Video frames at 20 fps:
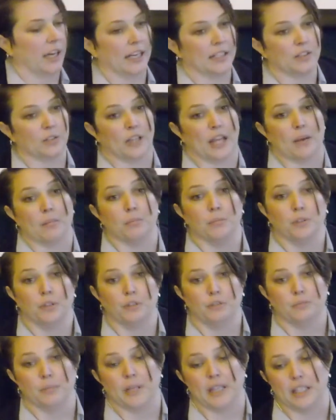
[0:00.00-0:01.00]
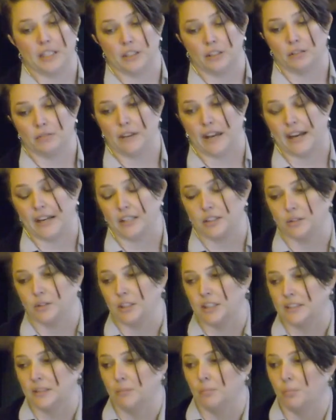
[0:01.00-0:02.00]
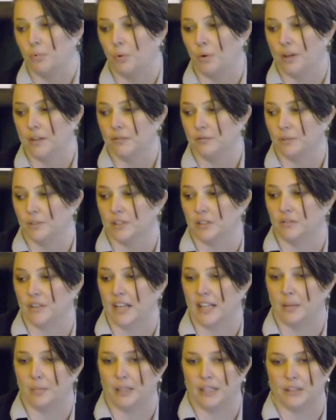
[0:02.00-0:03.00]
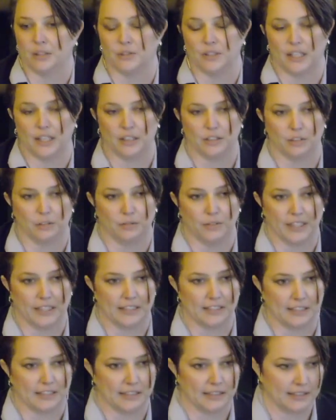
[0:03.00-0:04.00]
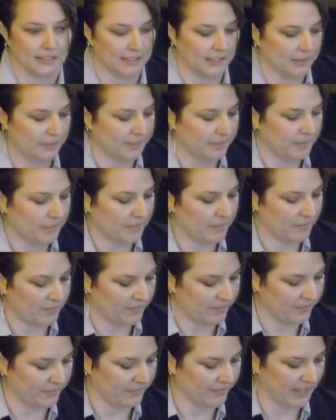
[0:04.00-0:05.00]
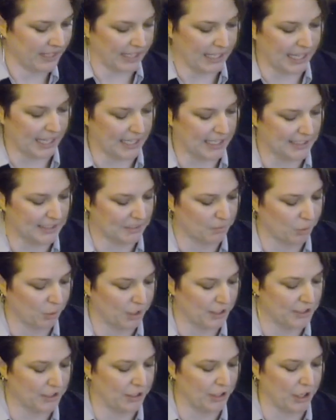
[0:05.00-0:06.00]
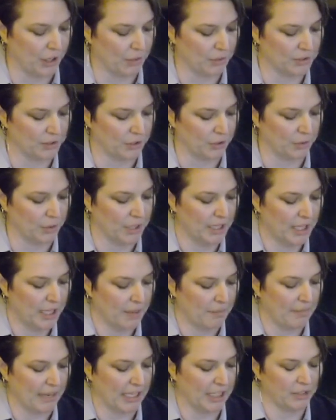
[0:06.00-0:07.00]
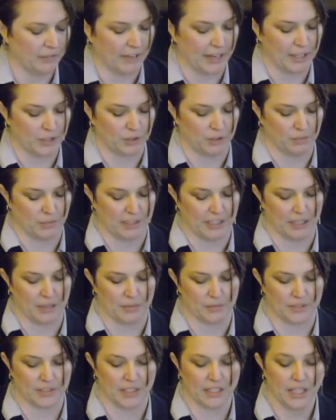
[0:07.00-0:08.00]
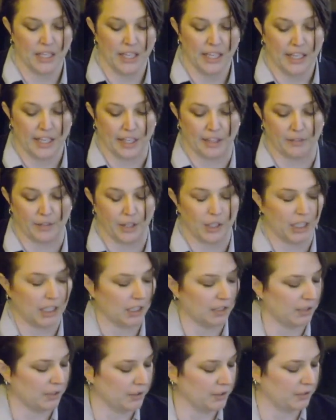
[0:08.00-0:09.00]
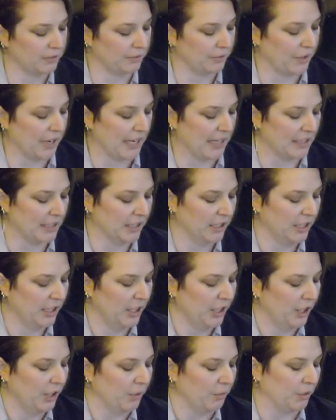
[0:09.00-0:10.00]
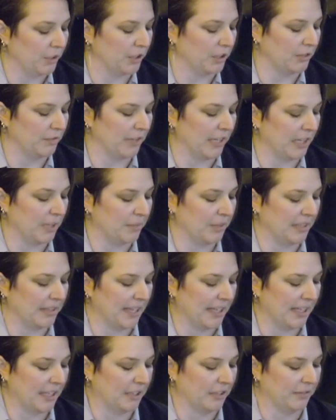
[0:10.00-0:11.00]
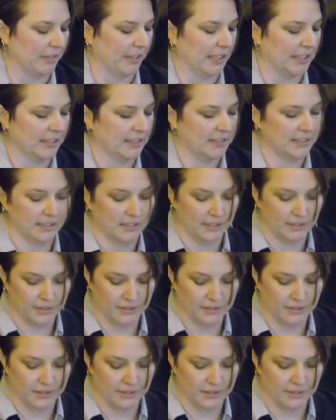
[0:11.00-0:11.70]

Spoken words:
So that movement in your factory is important for developing those interfaces. and it's important to know. So manufacturing becomes a very close friend when you're developing that interface.